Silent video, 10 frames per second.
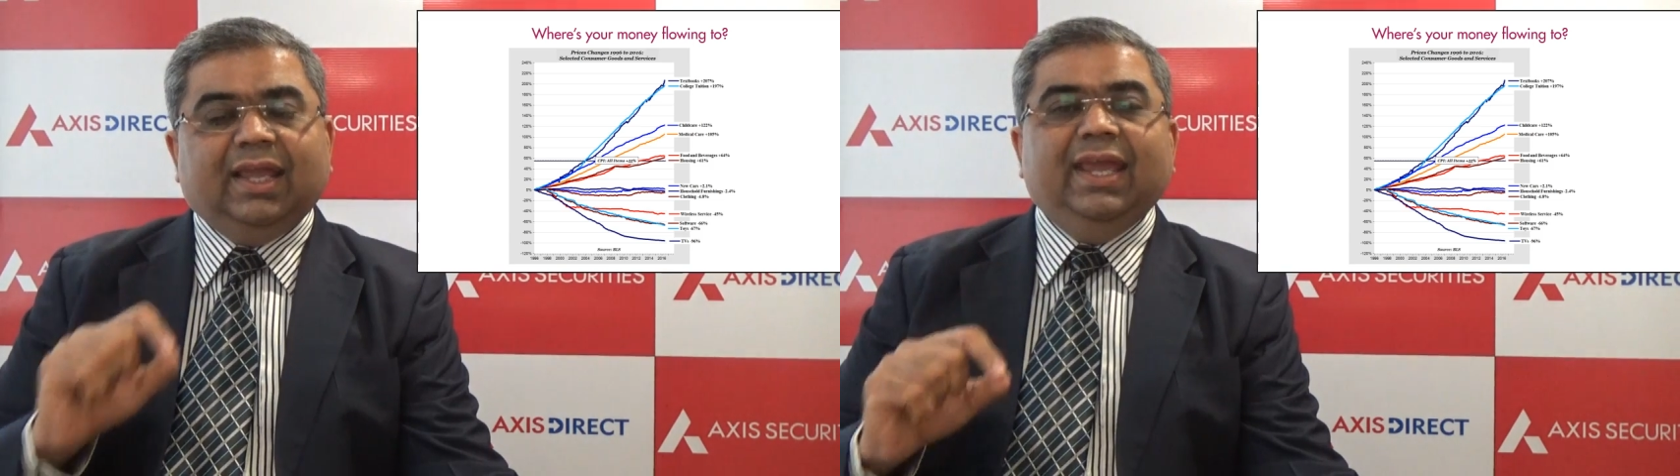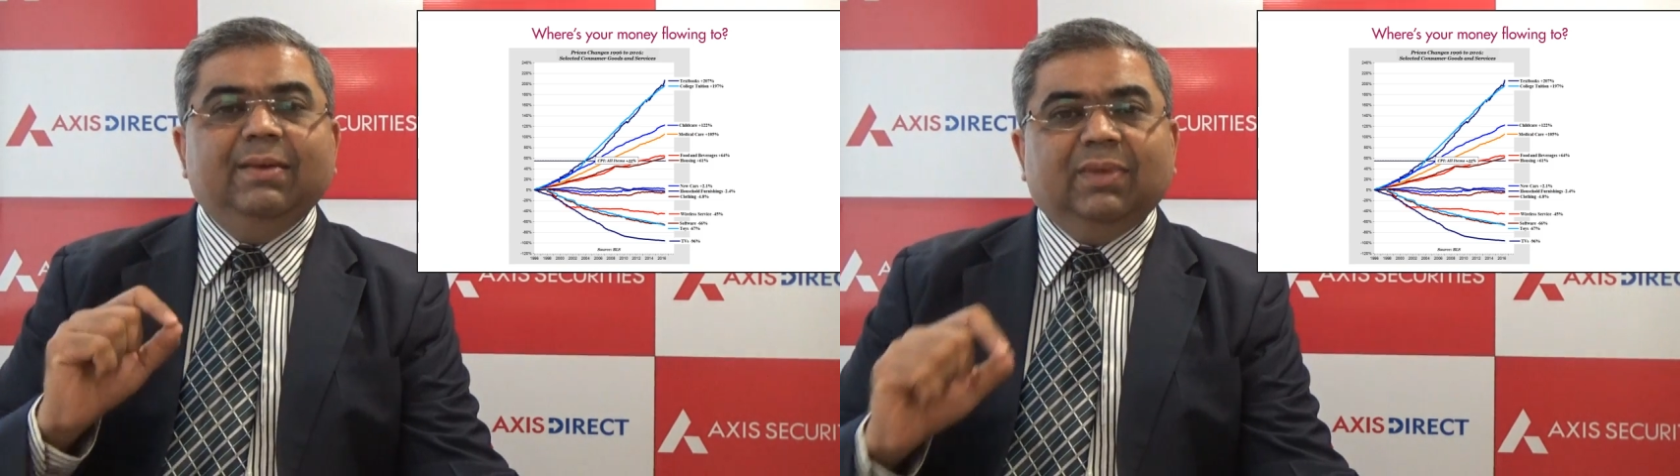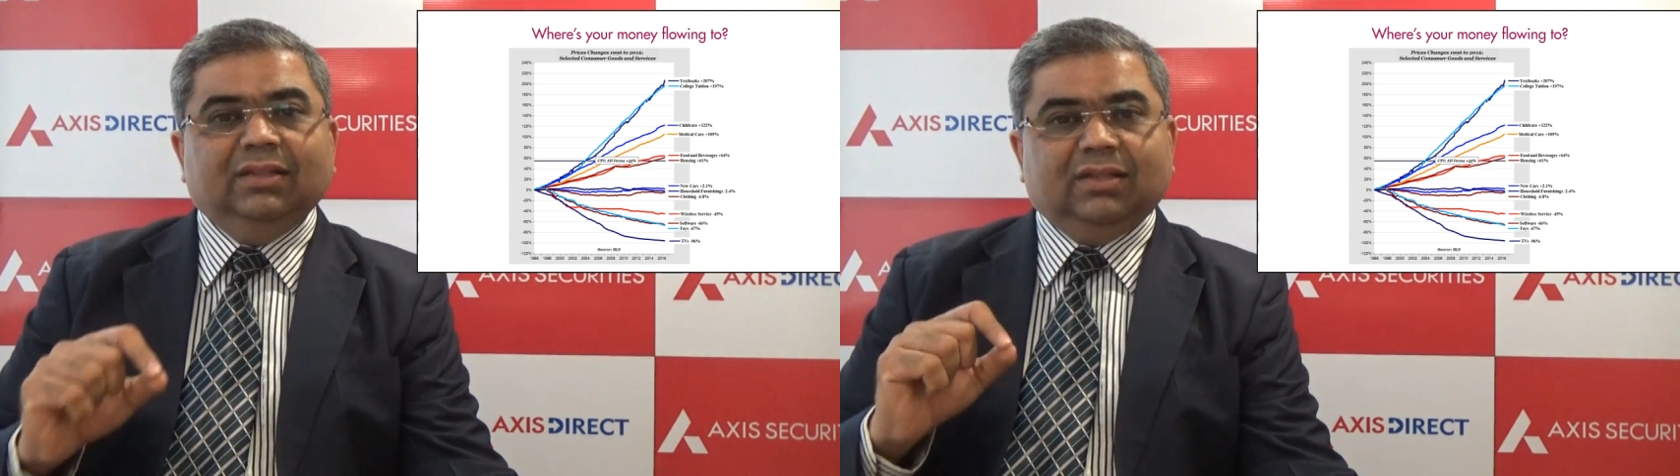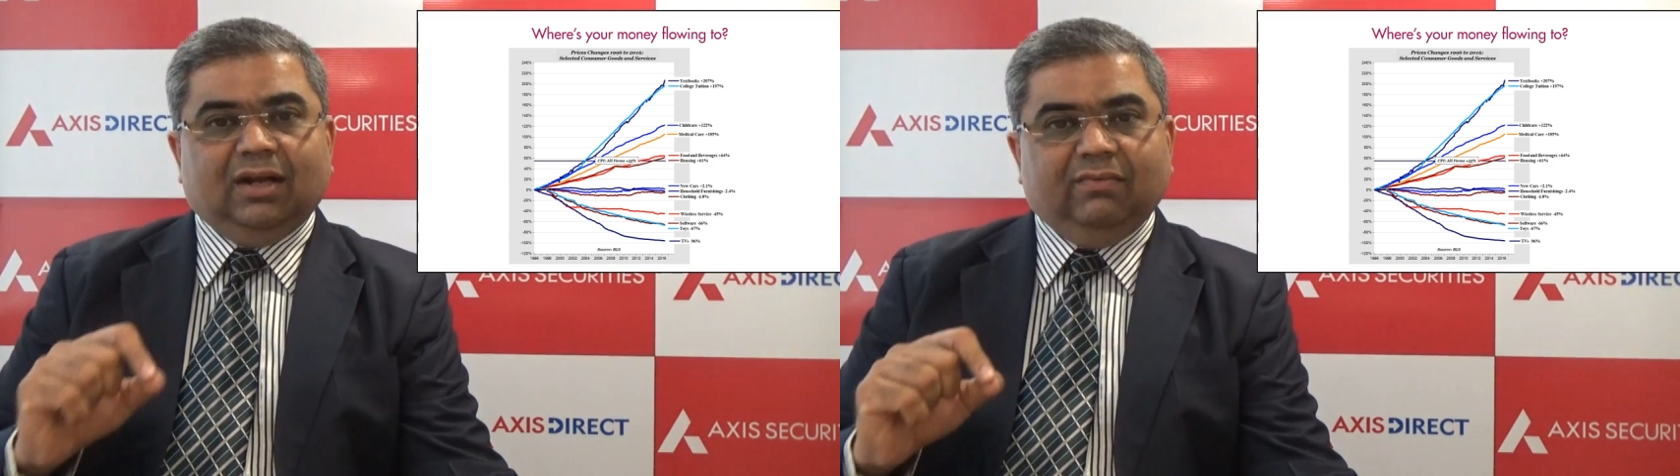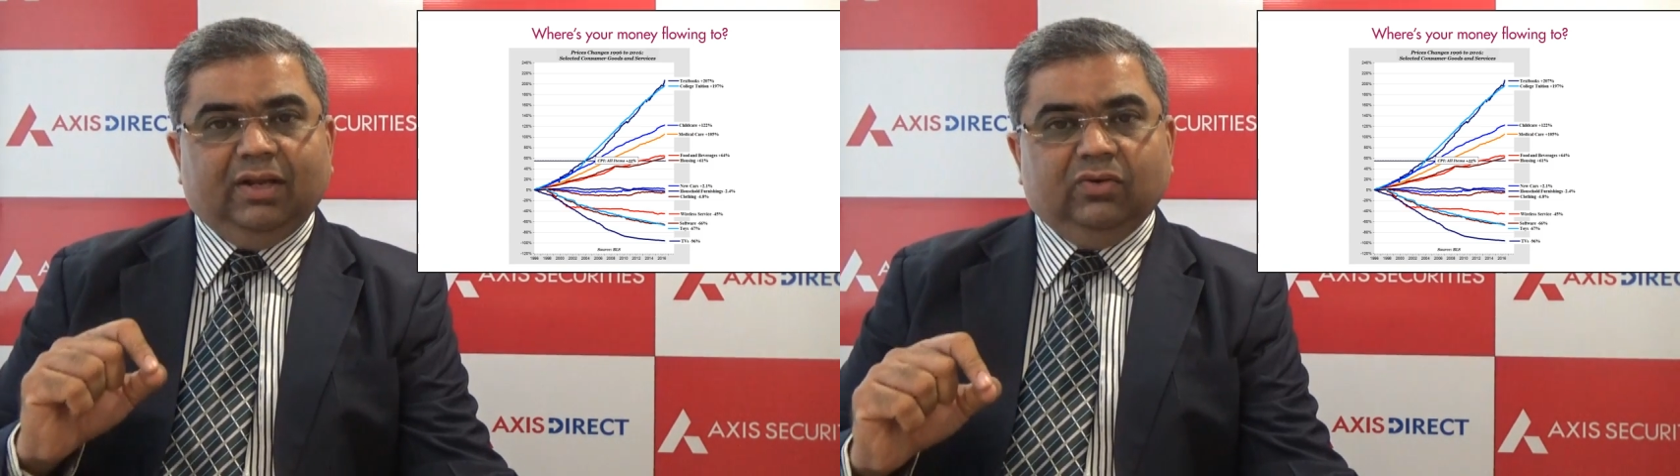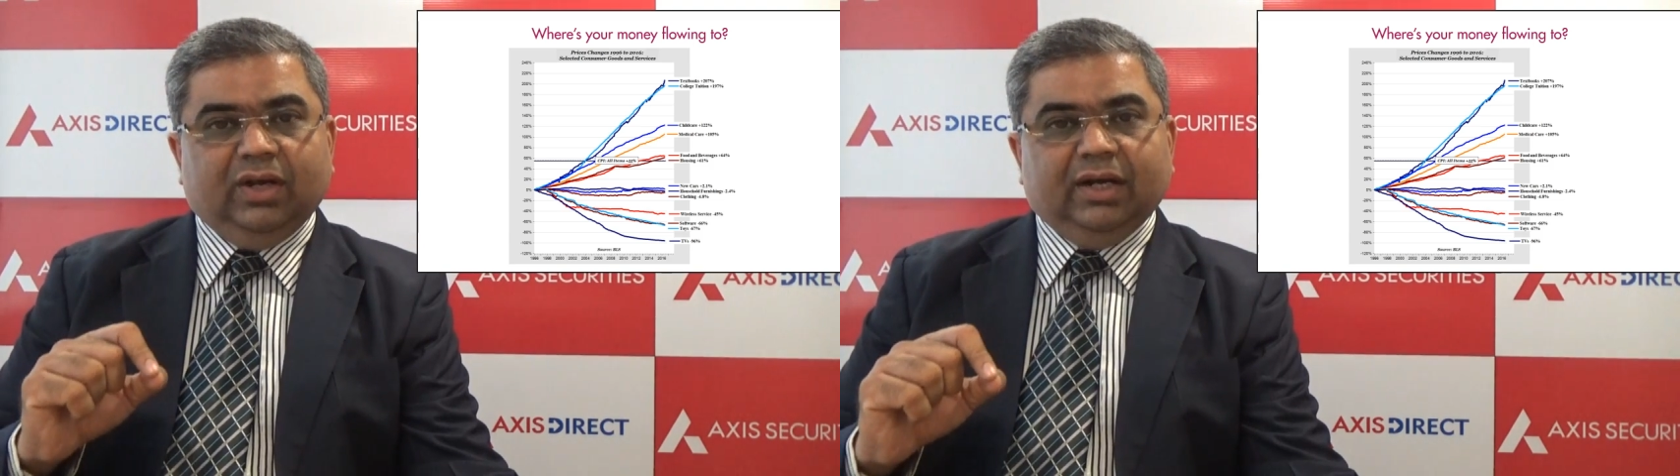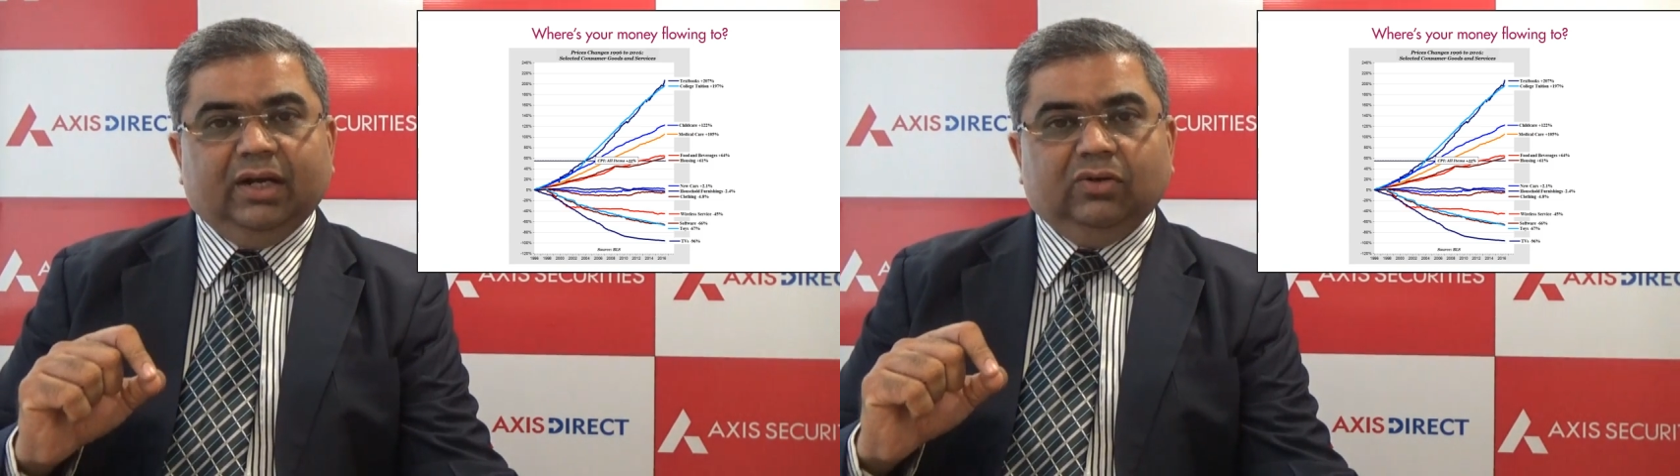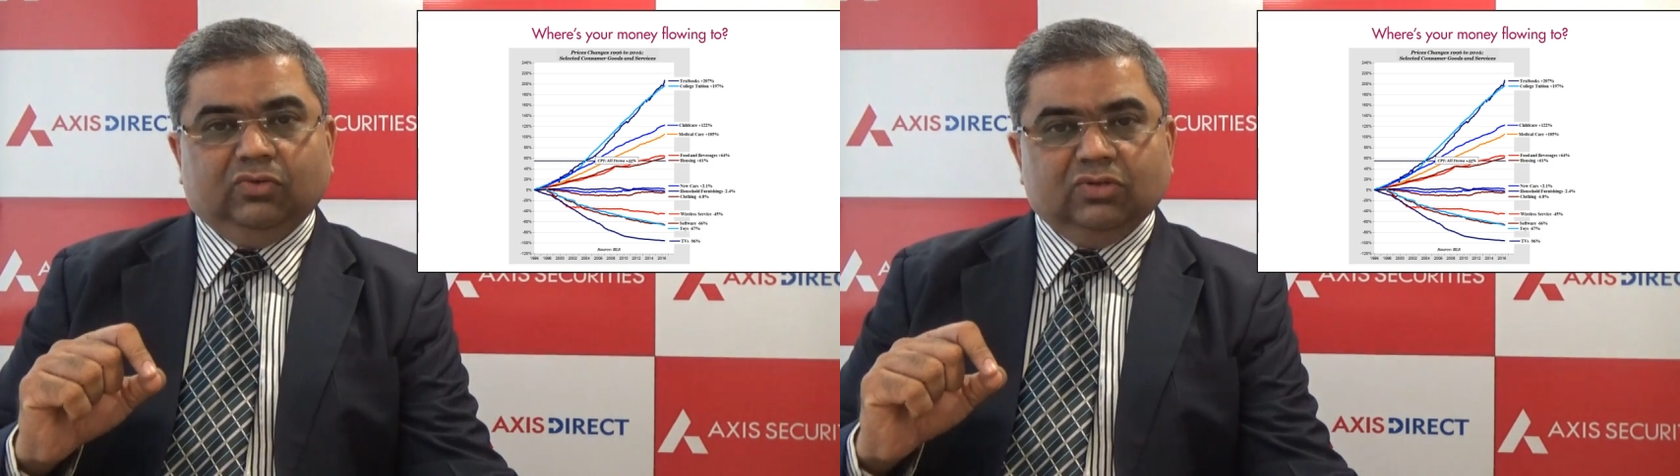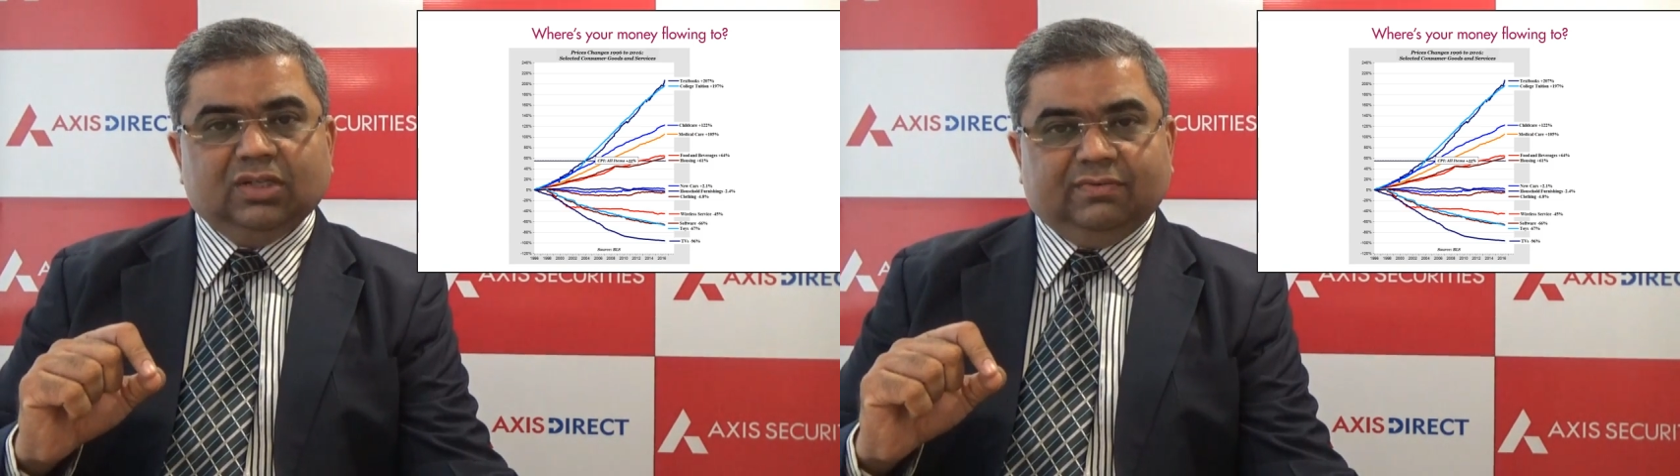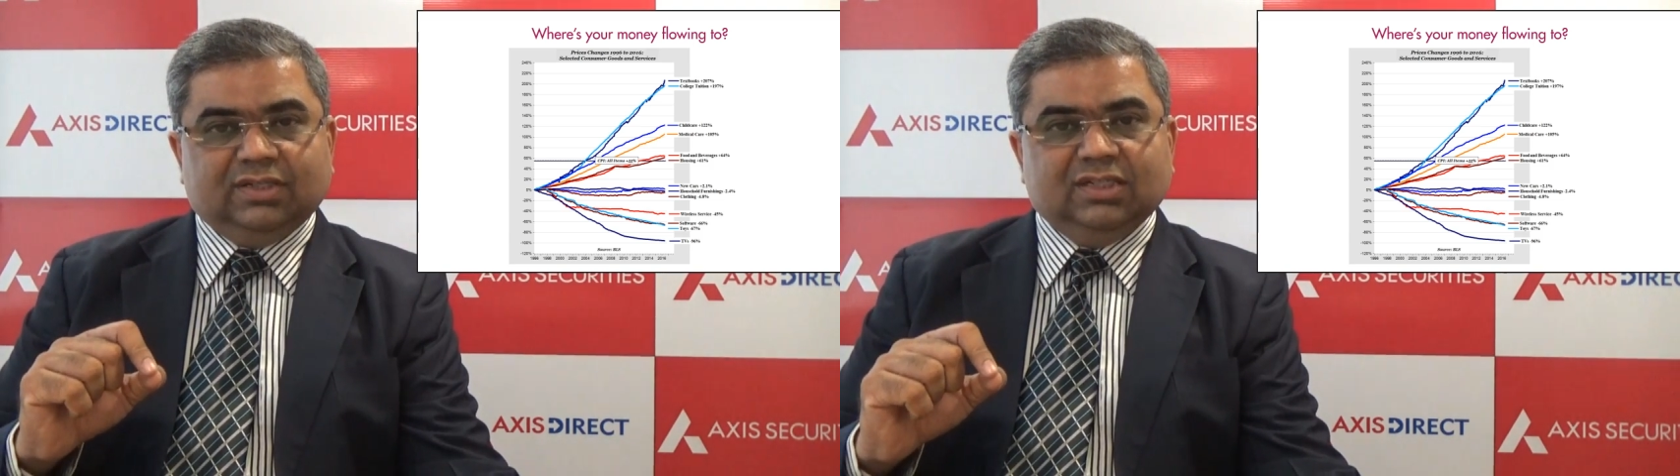key mantra when you get into those
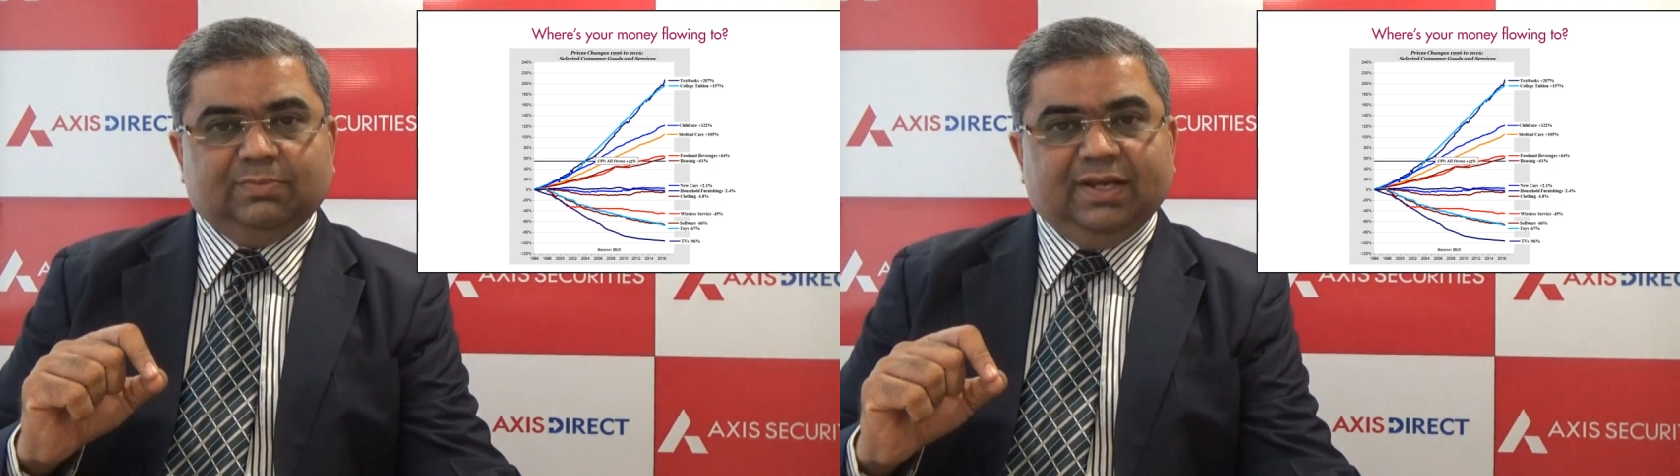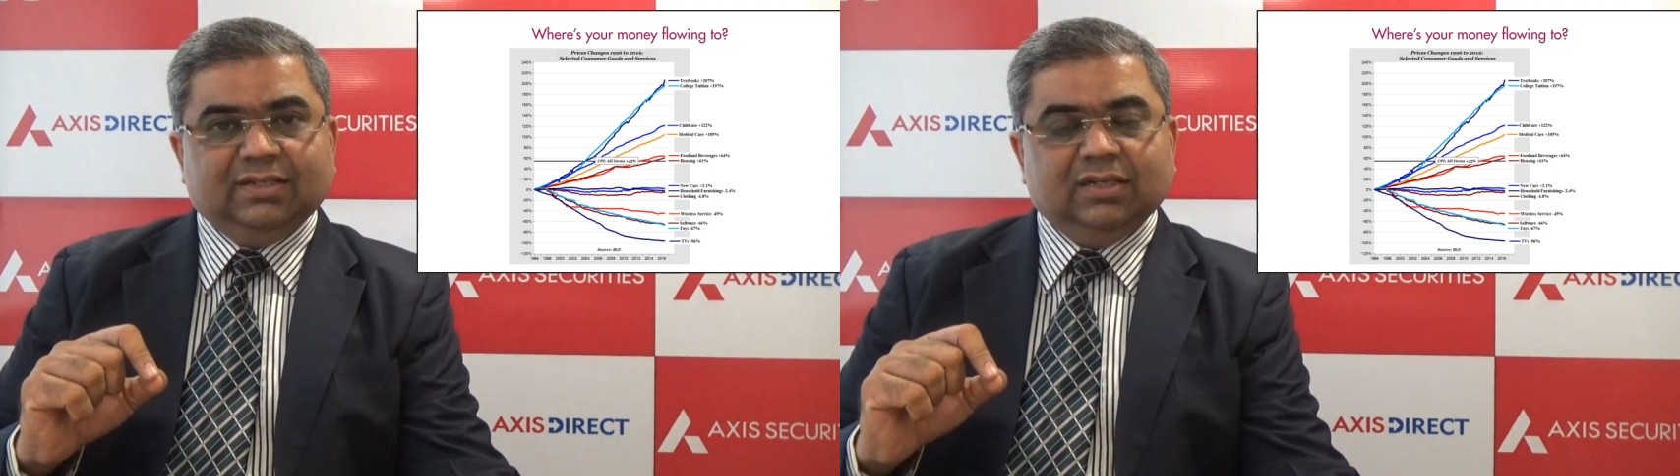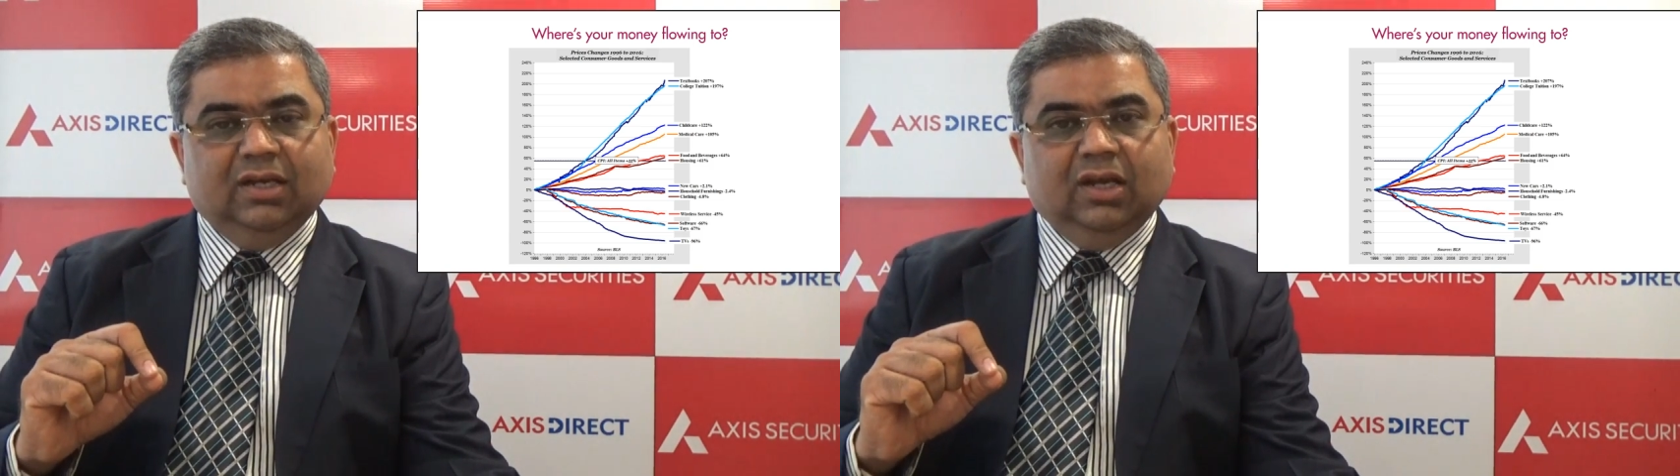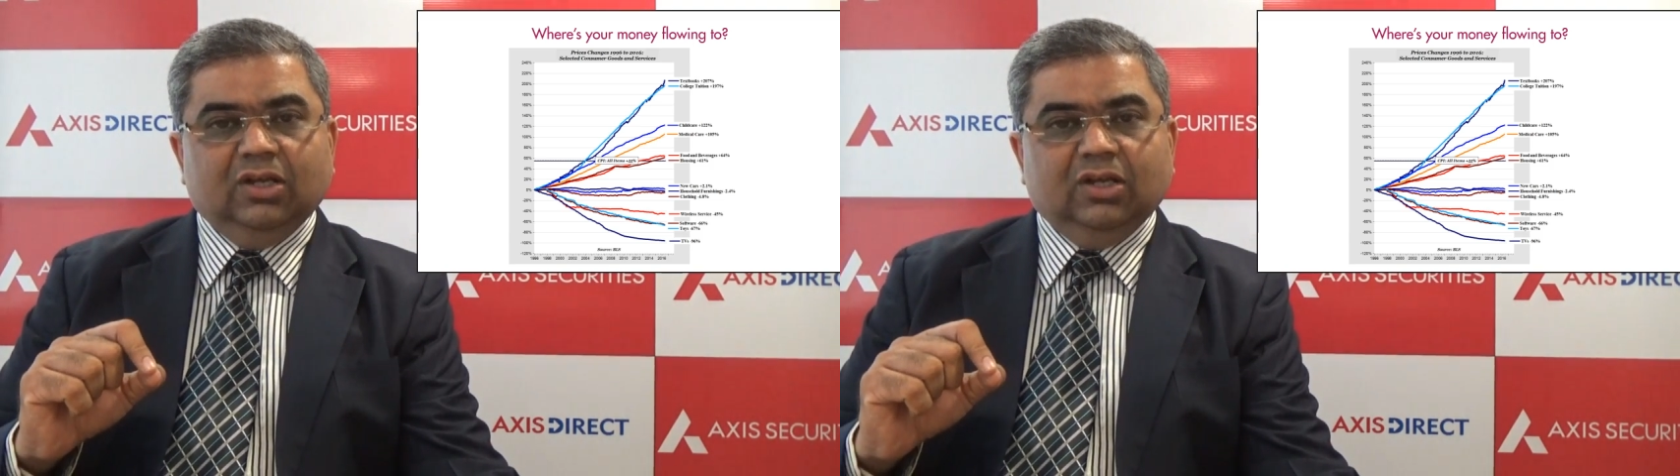services space.